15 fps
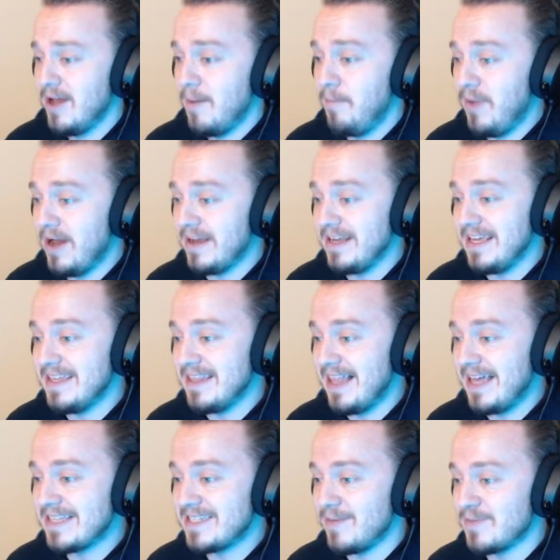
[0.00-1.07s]
But in the
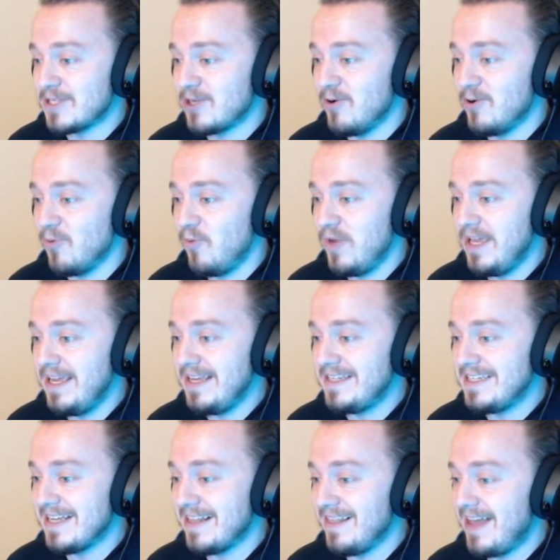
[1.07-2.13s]
last episode, we
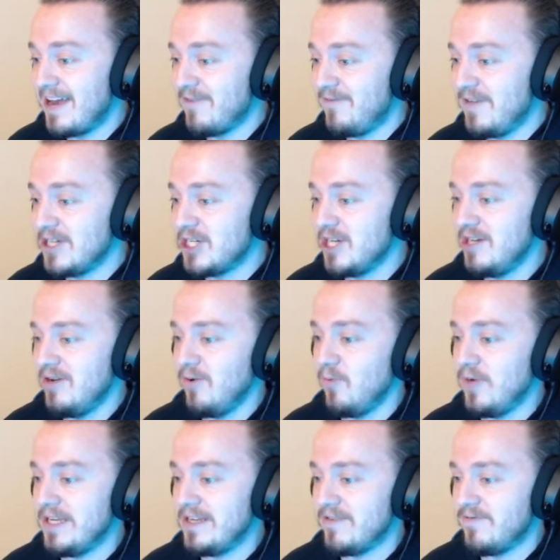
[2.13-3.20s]
did a lot of fishing.
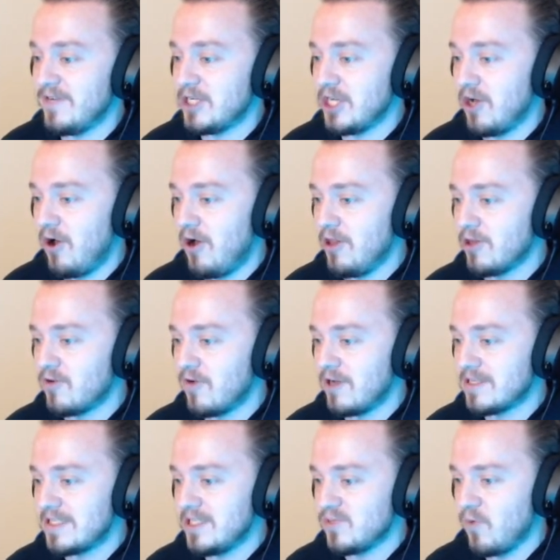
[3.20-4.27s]
We did fishing all
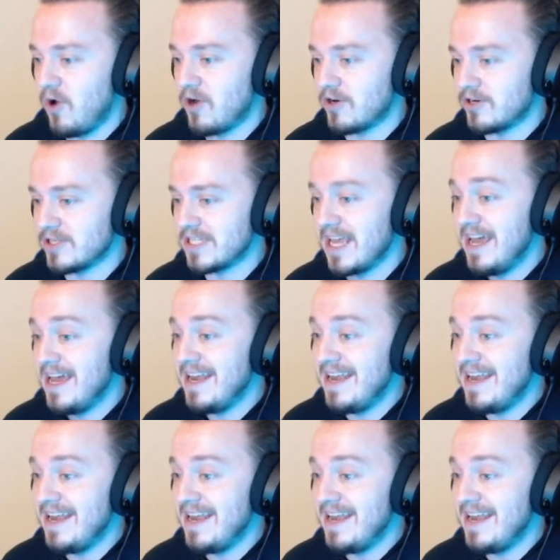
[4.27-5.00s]
across these waters.